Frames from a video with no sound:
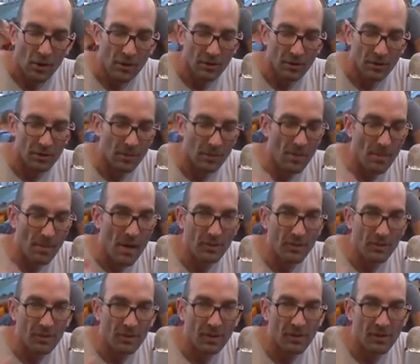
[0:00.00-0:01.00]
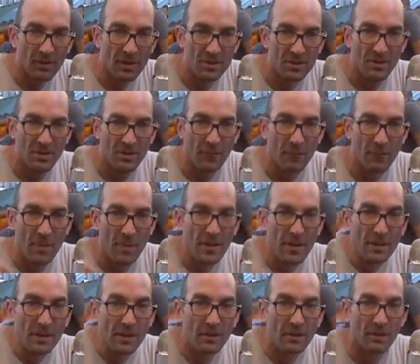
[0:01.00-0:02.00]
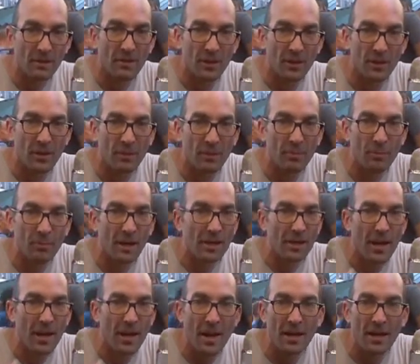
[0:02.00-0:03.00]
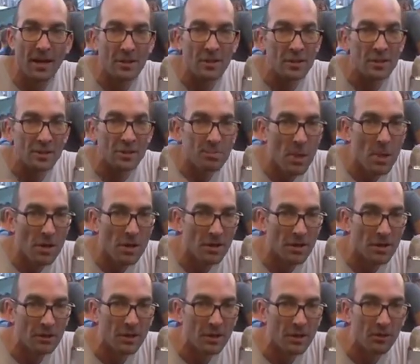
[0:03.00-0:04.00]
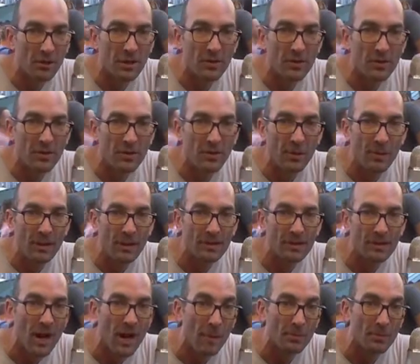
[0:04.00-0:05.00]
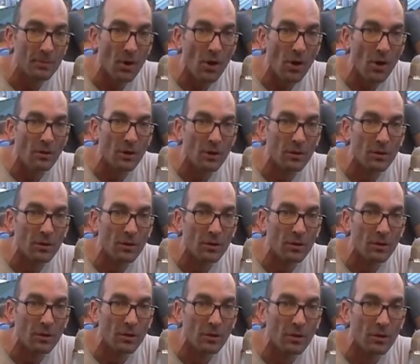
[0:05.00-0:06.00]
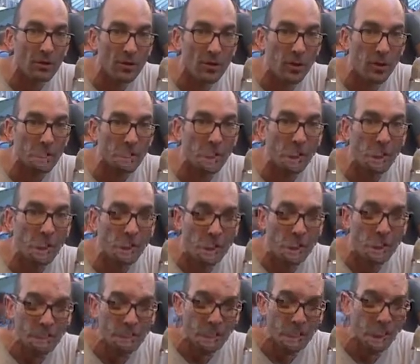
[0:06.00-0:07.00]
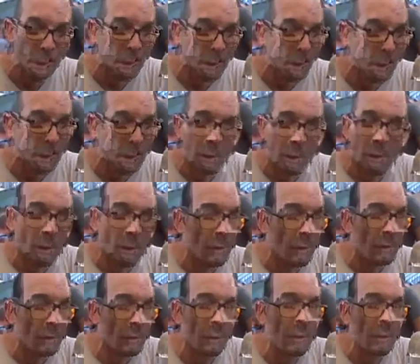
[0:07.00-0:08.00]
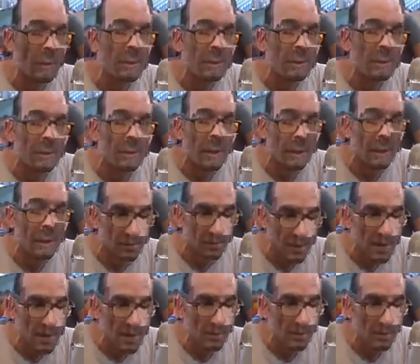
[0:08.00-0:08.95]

the democratization of making good videos, meaning any schmuck can do it. You don't have to be a top dog to top dog. So it's now